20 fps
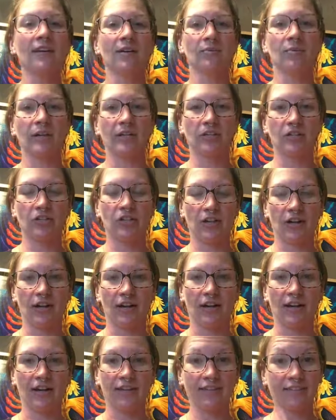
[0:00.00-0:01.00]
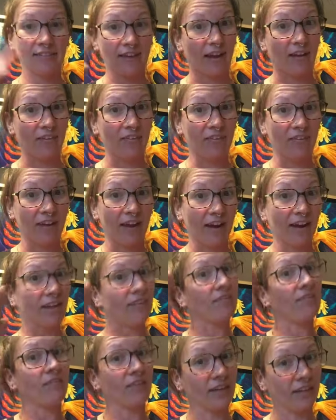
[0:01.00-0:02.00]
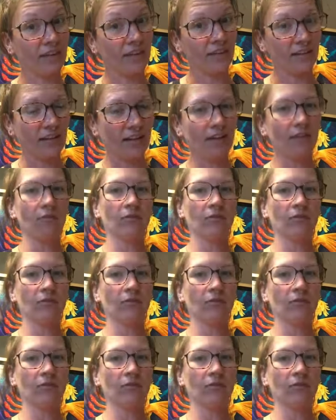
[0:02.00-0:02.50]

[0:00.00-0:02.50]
which sounds like vanilla,